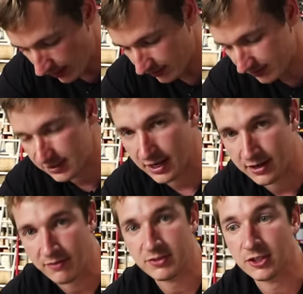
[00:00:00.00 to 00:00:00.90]
And instead
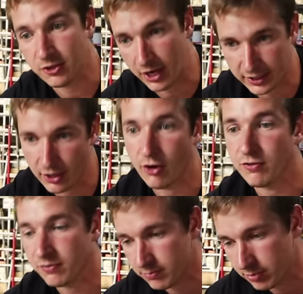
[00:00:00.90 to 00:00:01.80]
of having to crack it
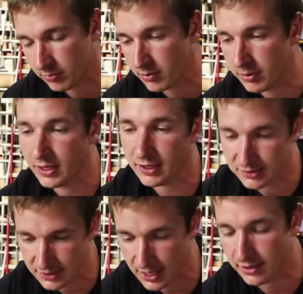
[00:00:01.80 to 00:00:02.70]
off, pump the
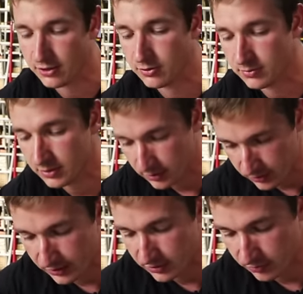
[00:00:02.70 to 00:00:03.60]
brakes, tighten it up,
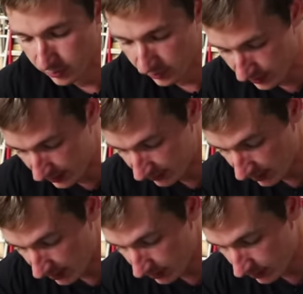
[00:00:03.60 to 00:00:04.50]
crack it off, pump the brakes,
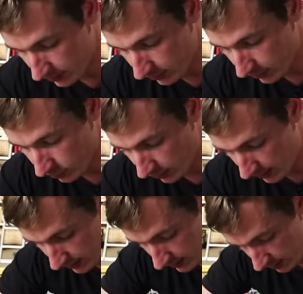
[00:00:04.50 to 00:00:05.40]
literally,